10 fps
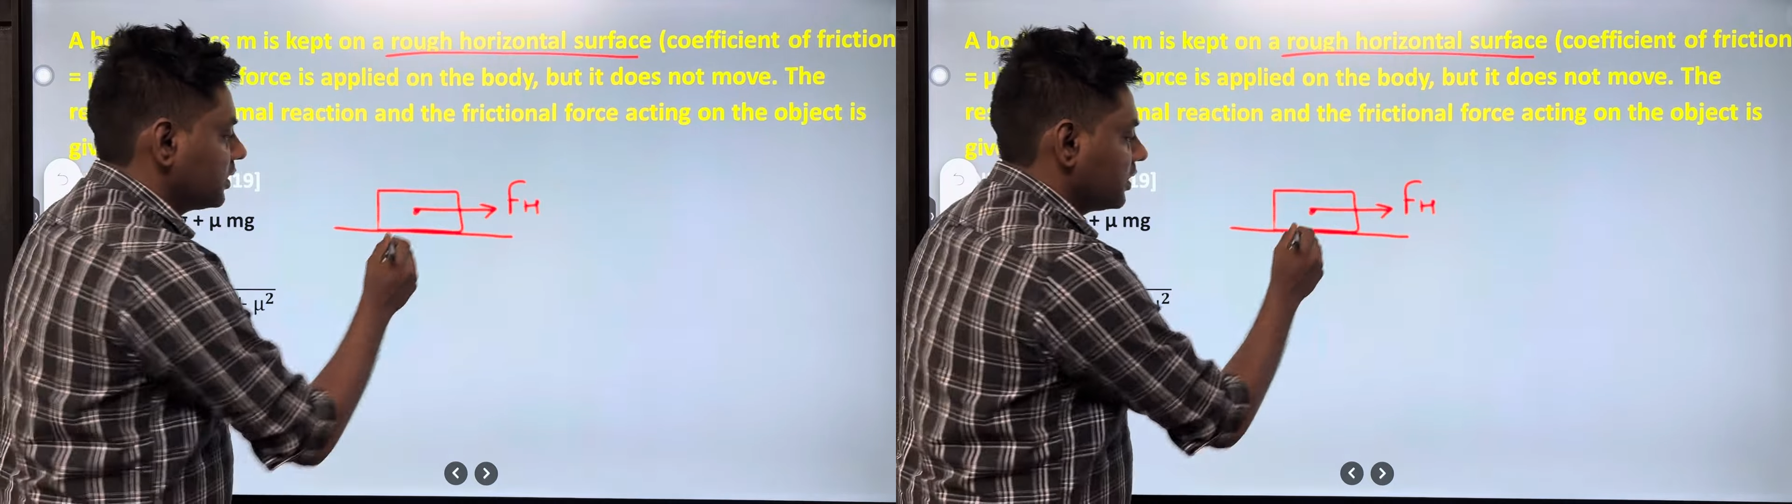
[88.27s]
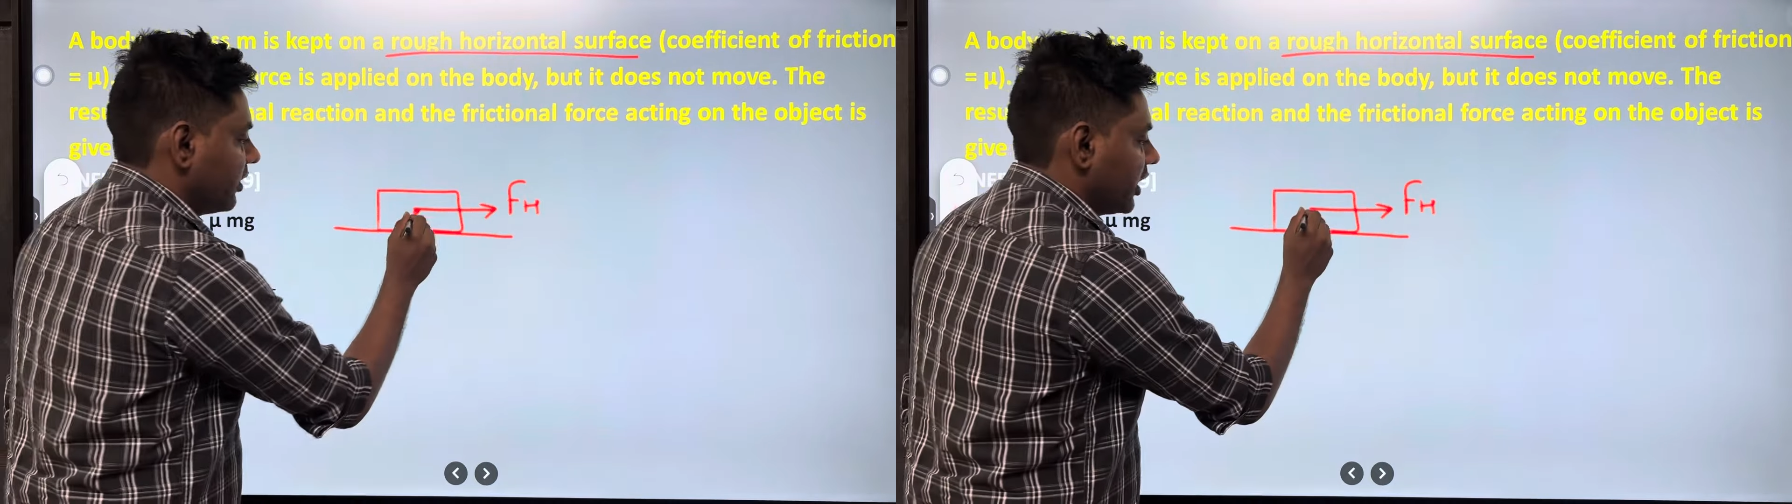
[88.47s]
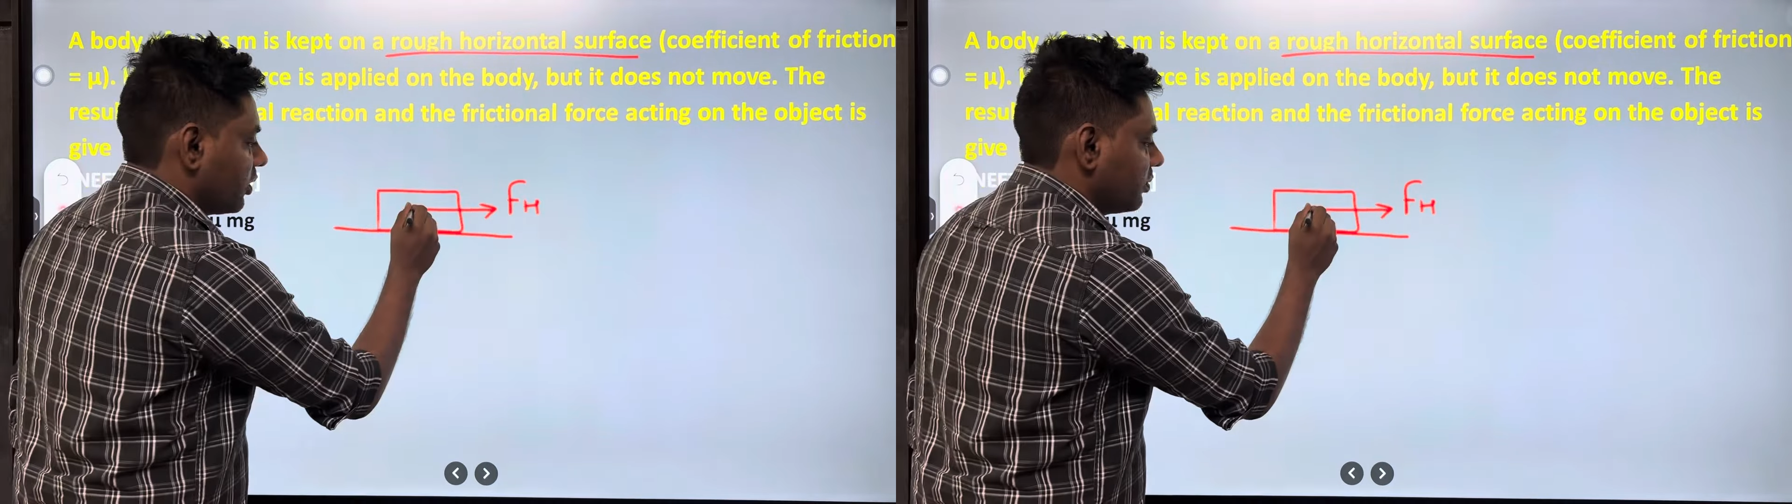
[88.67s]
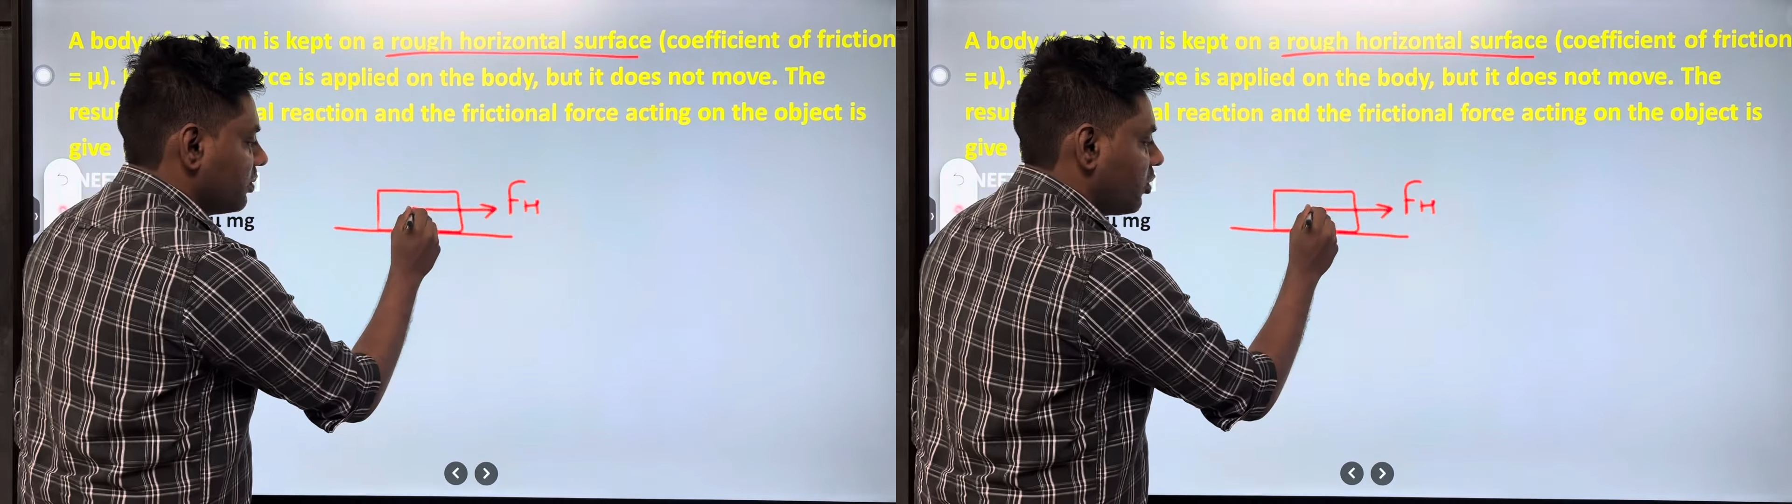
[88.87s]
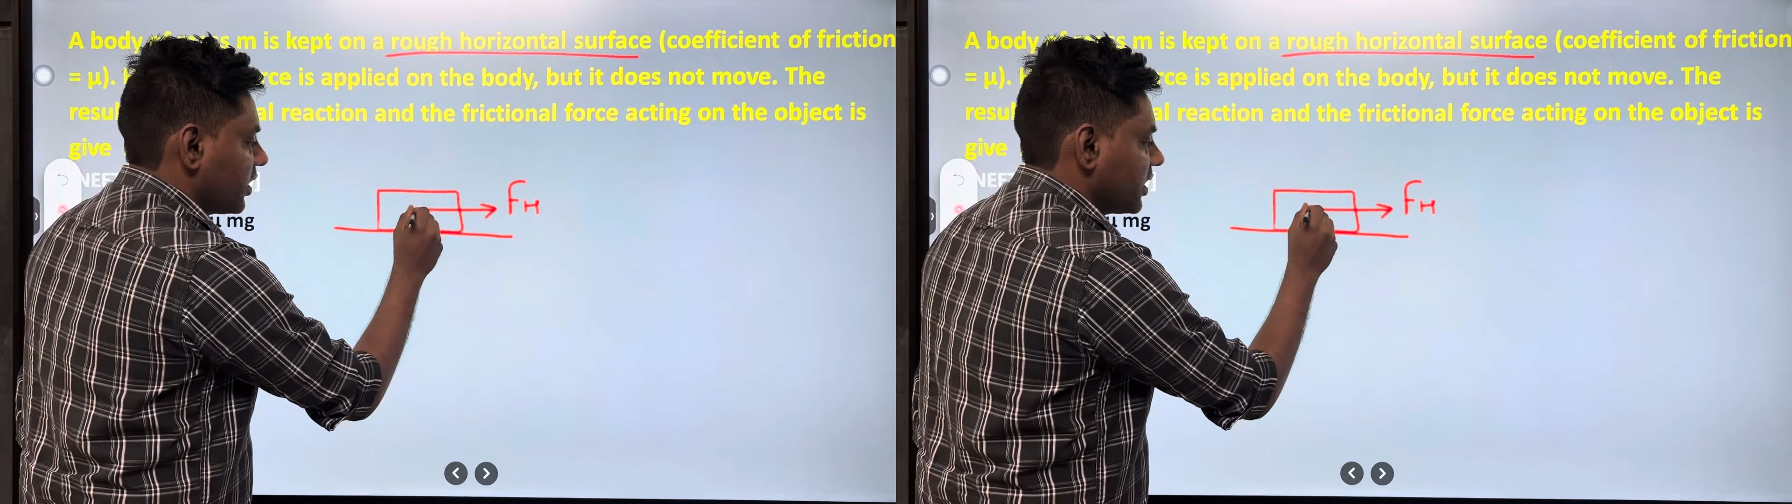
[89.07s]
the weight of the
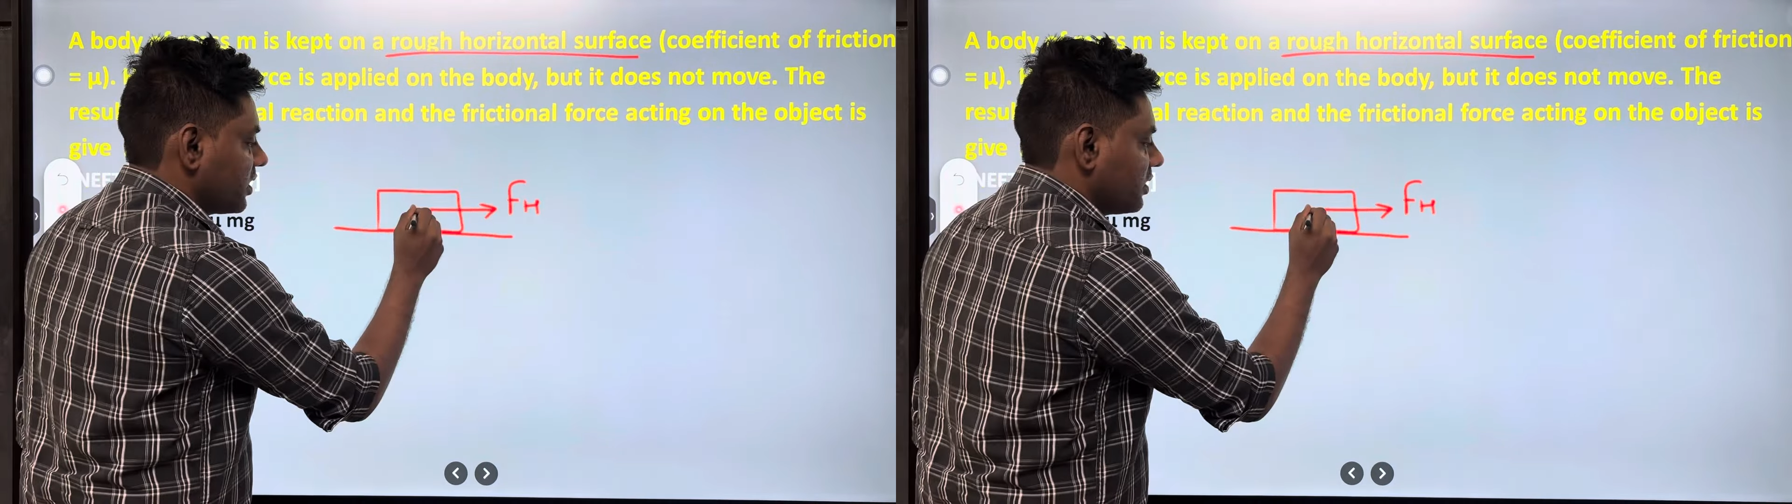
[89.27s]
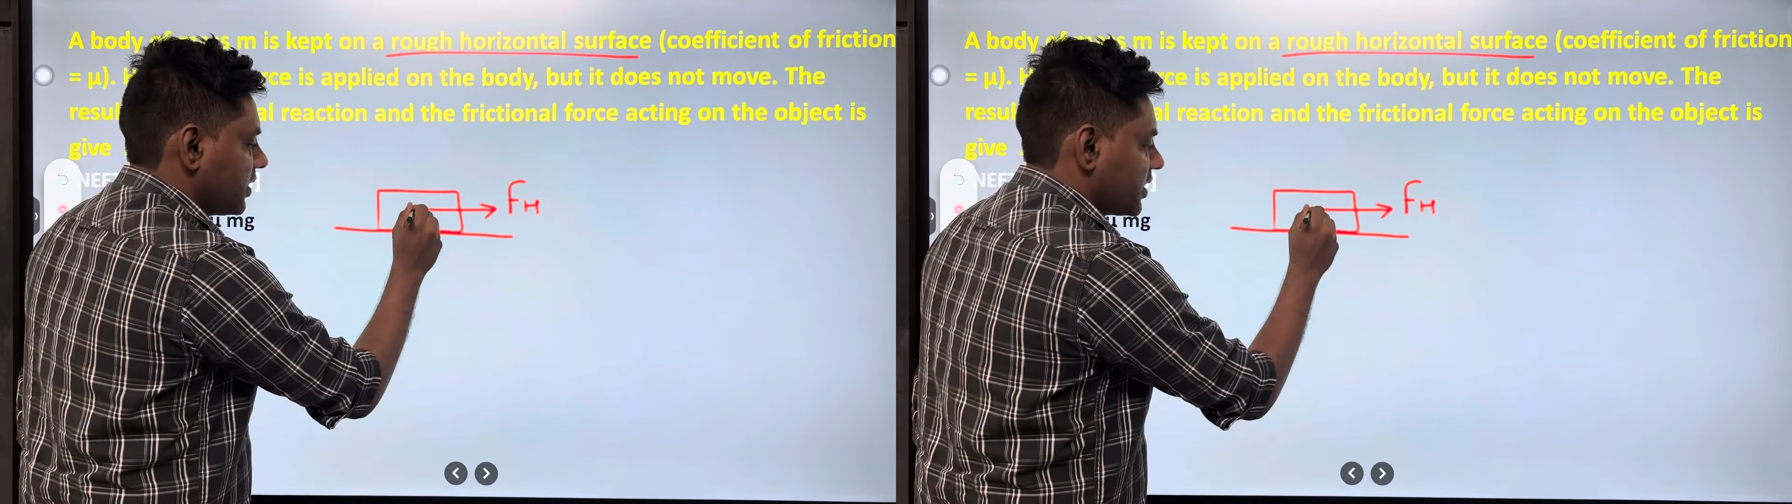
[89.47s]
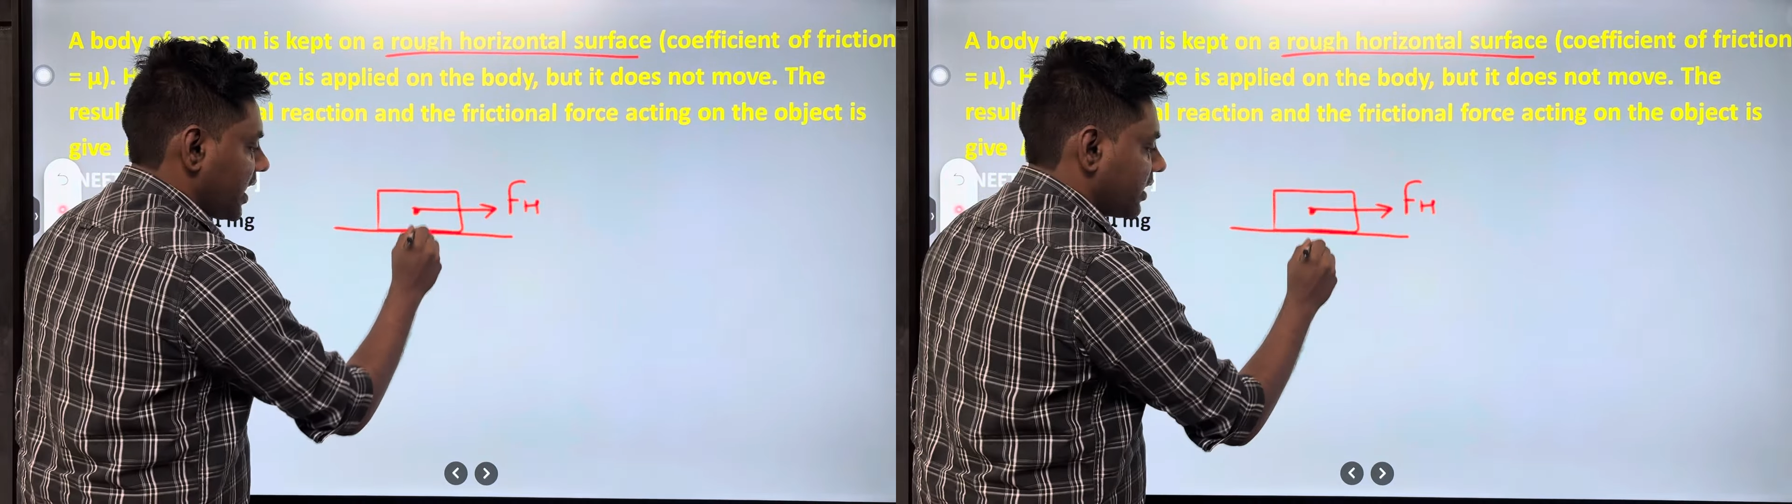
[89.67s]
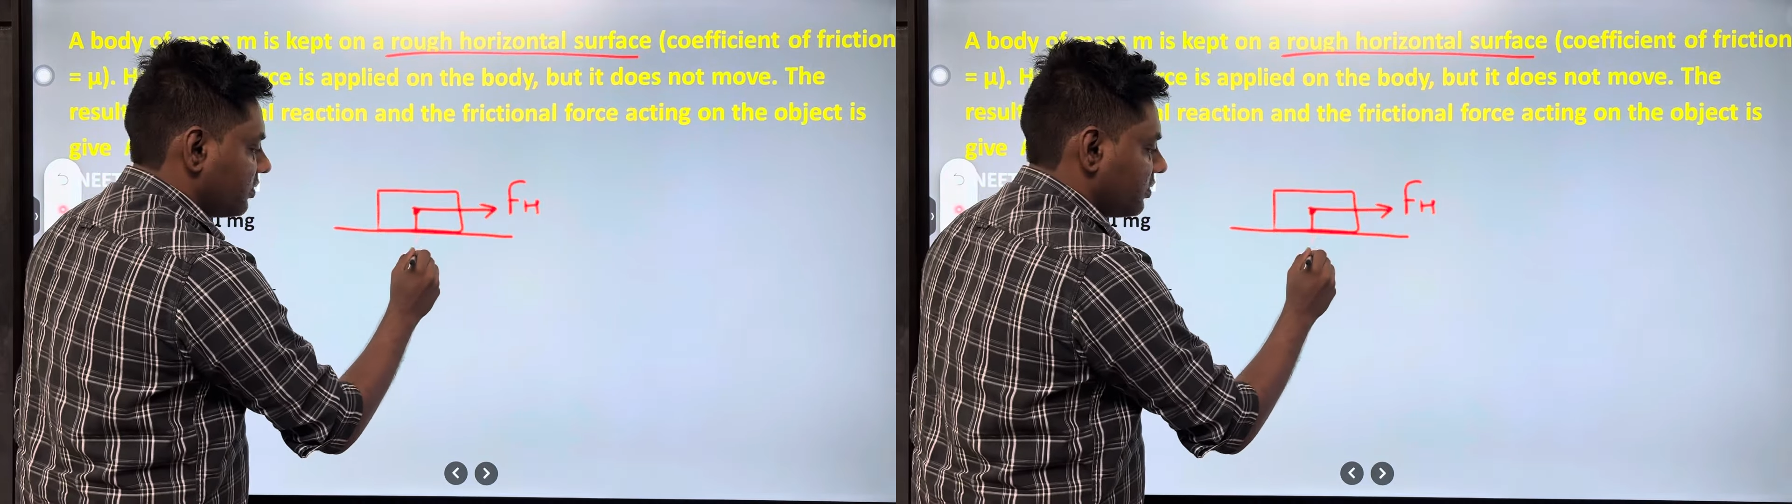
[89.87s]
body is always act